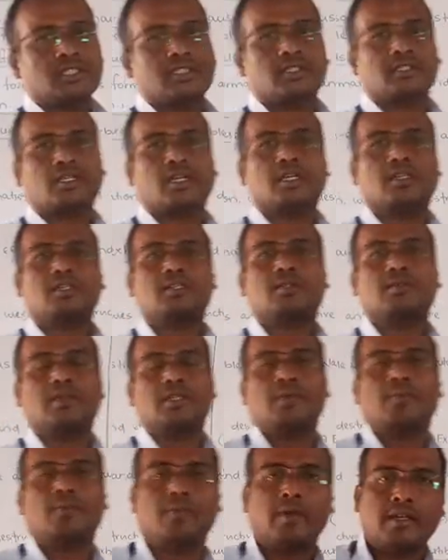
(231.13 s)
it cannot be
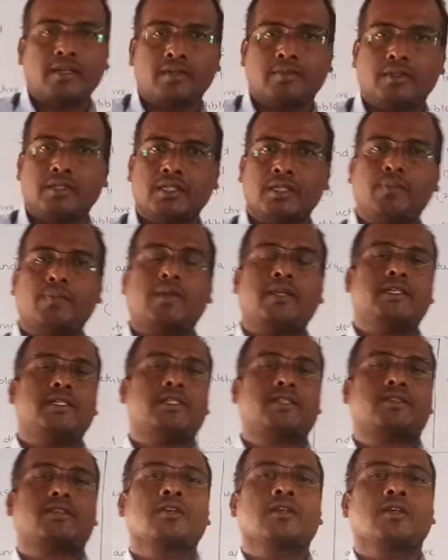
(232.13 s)

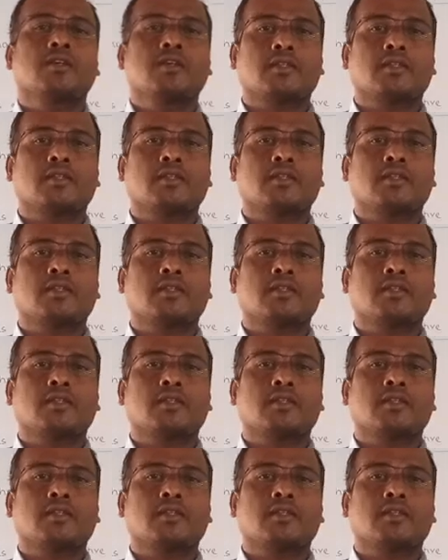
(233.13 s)
replenished.